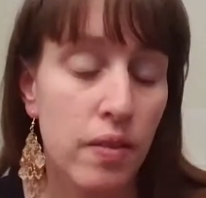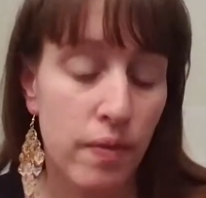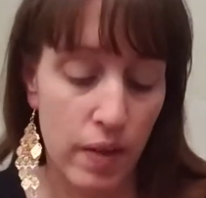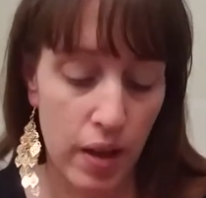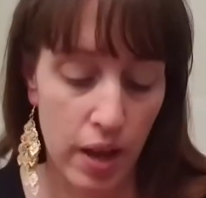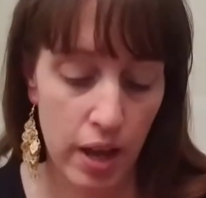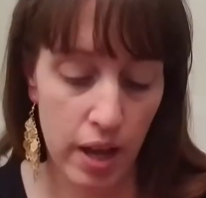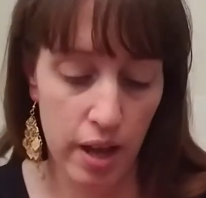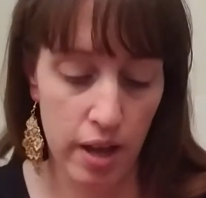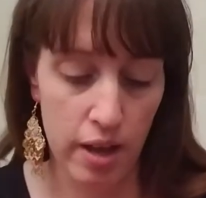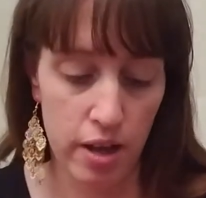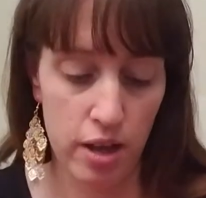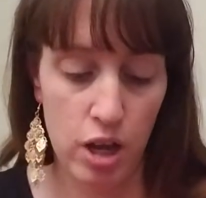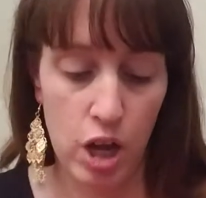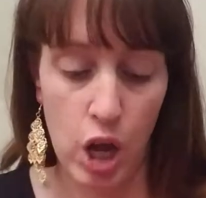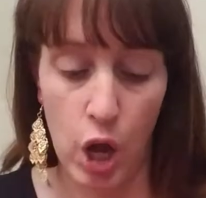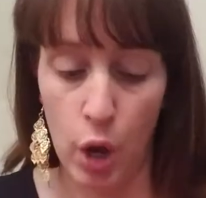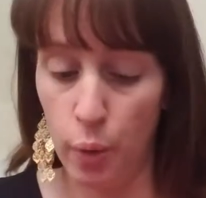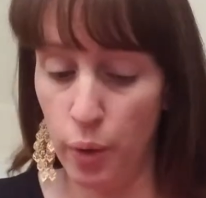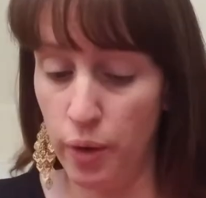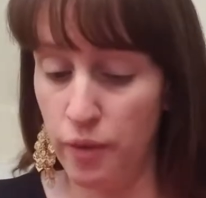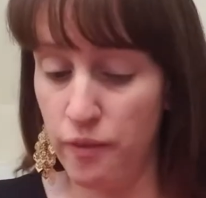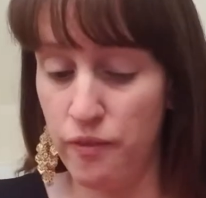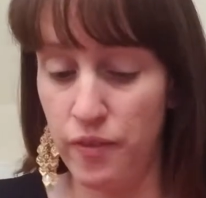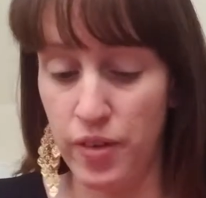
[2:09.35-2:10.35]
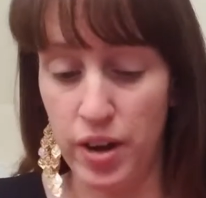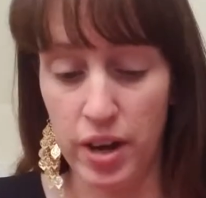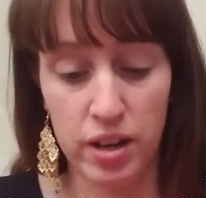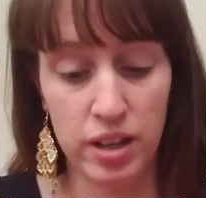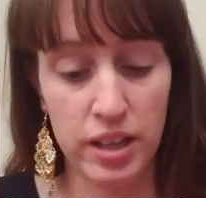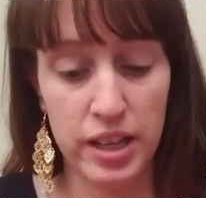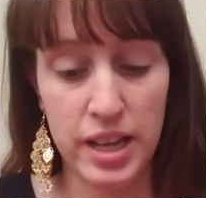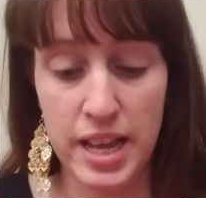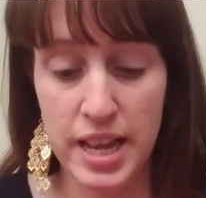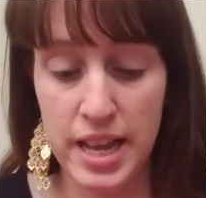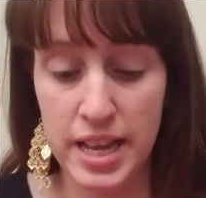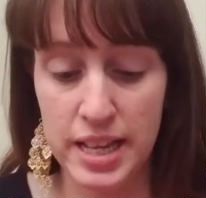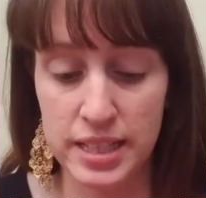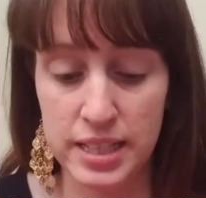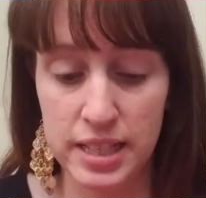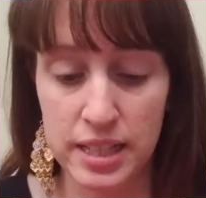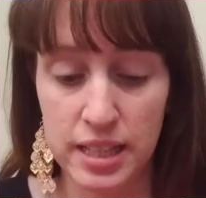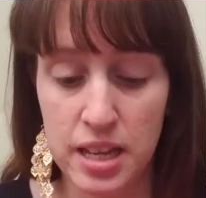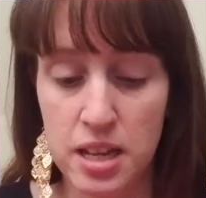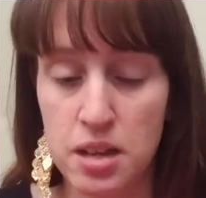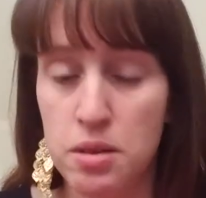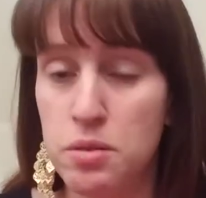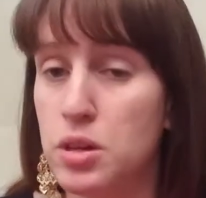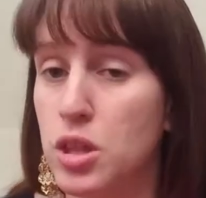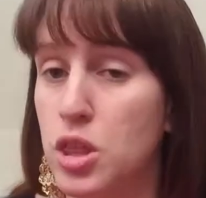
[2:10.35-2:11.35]
Go in fairly
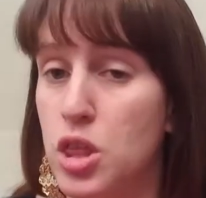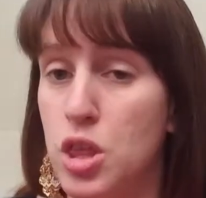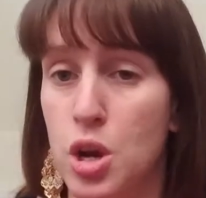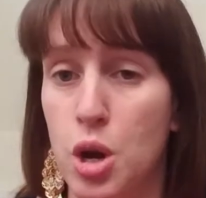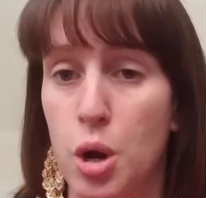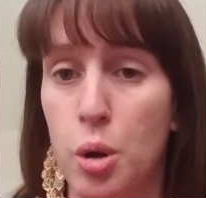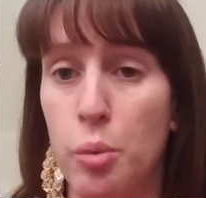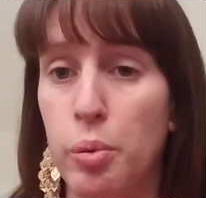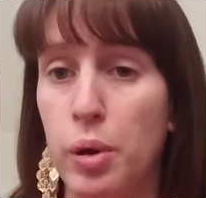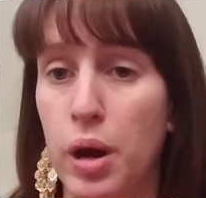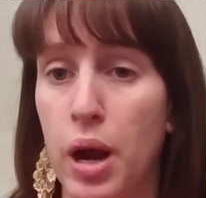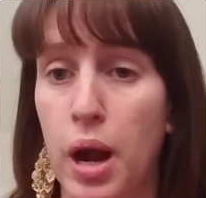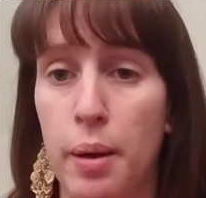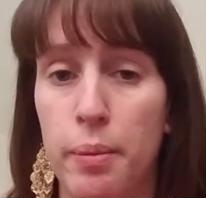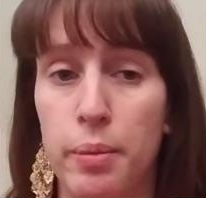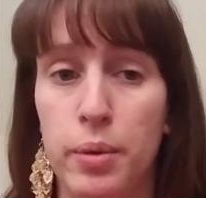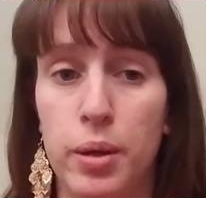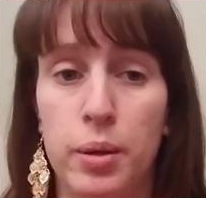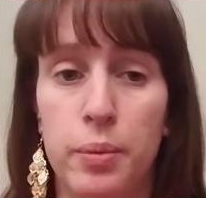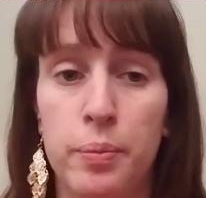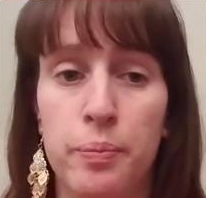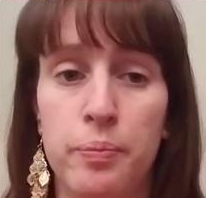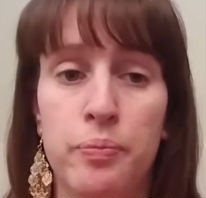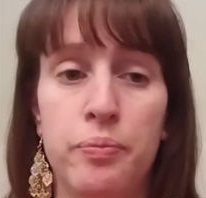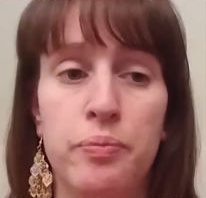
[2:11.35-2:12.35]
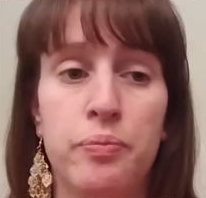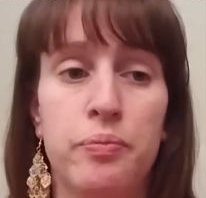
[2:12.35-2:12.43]
easily with no problem.